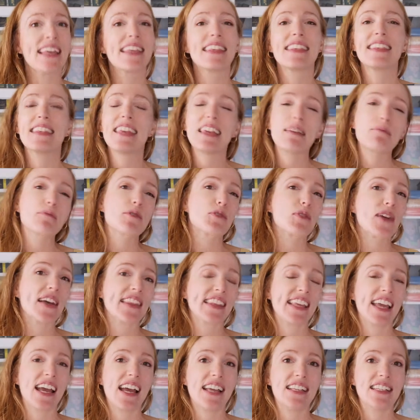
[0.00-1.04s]
themed around
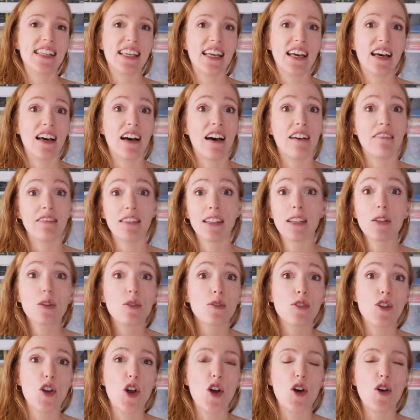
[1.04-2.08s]
the idea of little
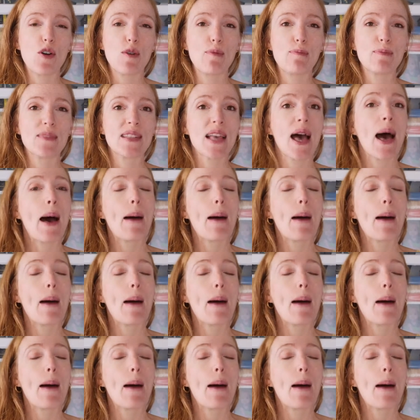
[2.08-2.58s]
gnomes